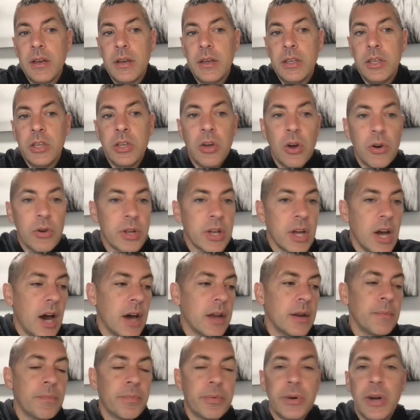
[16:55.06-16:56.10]
You go to
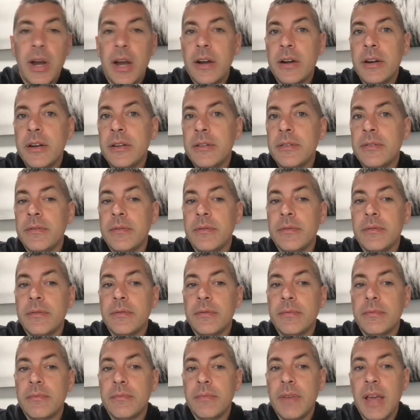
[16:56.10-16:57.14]
God in prayer,
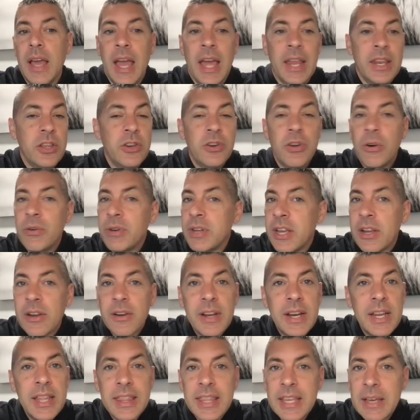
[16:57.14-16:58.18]
you don't hear
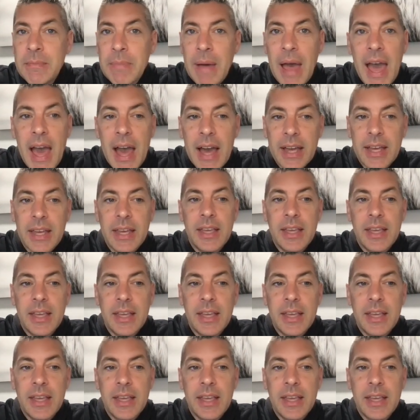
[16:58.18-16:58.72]
anything back.